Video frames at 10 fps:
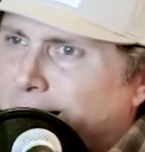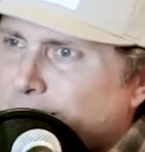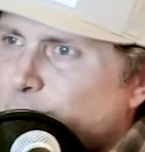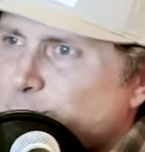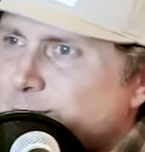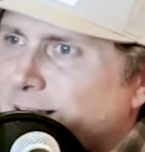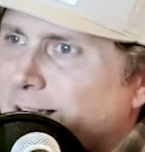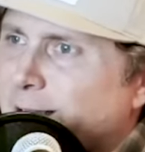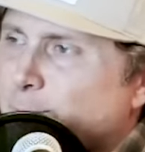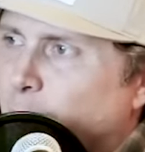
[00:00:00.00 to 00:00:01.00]
I use
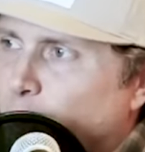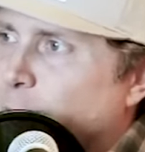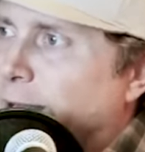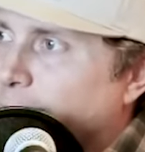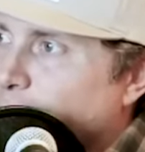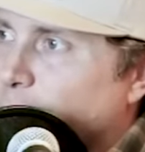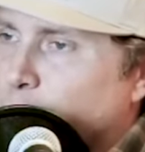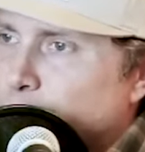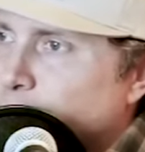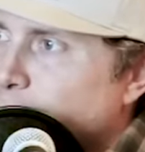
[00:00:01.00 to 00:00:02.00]
a bow and
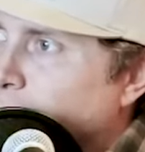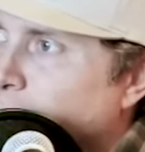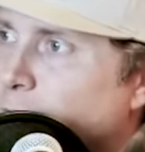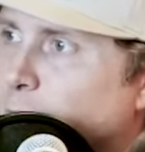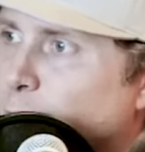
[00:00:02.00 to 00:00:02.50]
arrow, dude? I have